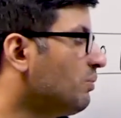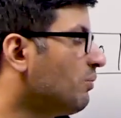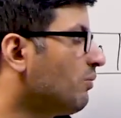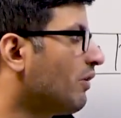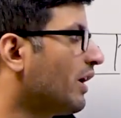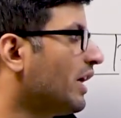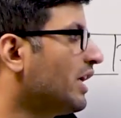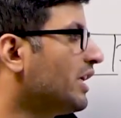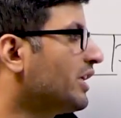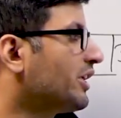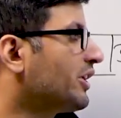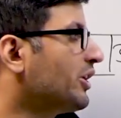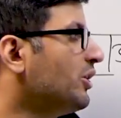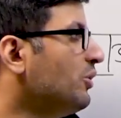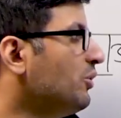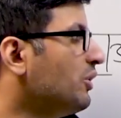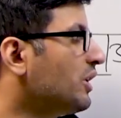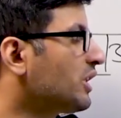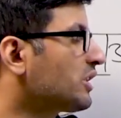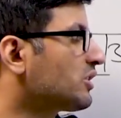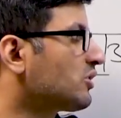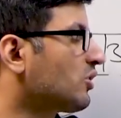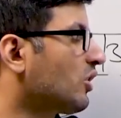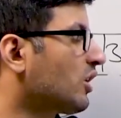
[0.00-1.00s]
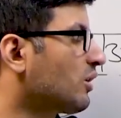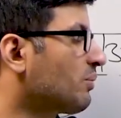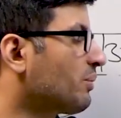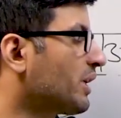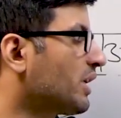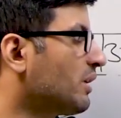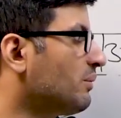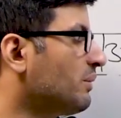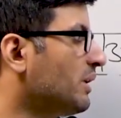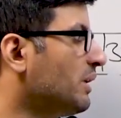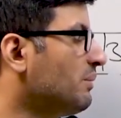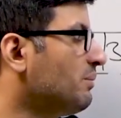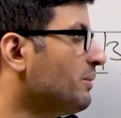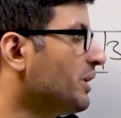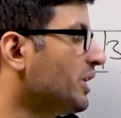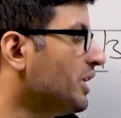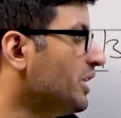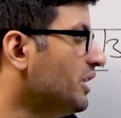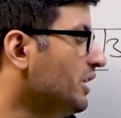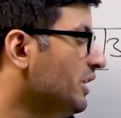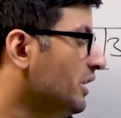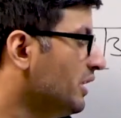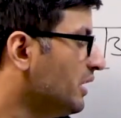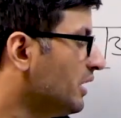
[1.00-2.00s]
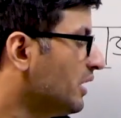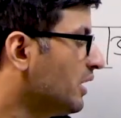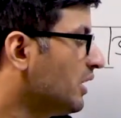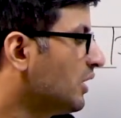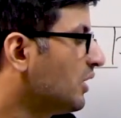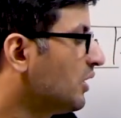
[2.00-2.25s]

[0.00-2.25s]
While queue does not become empty,